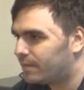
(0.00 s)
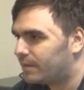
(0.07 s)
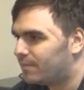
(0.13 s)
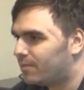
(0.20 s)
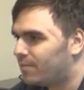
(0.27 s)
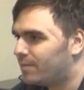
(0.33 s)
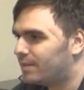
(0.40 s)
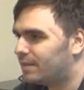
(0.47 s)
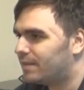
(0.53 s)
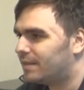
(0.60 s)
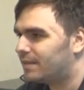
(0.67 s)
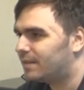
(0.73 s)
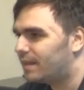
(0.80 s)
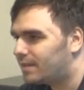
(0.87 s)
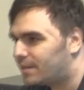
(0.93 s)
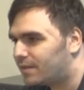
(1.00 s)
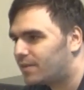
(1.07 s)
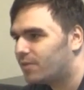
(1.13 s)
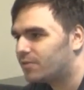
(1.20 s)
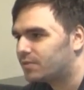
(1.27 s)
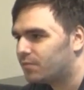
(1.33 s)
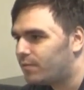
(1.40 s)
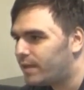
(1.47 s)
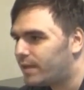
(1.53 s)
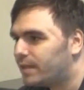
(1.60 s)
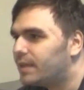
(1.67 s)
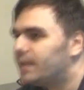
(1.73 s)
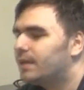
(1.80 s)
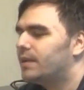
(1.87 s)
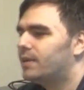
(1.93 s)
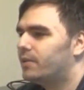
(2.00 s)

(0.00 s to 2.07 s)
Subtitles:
But the moment the dictator goes away,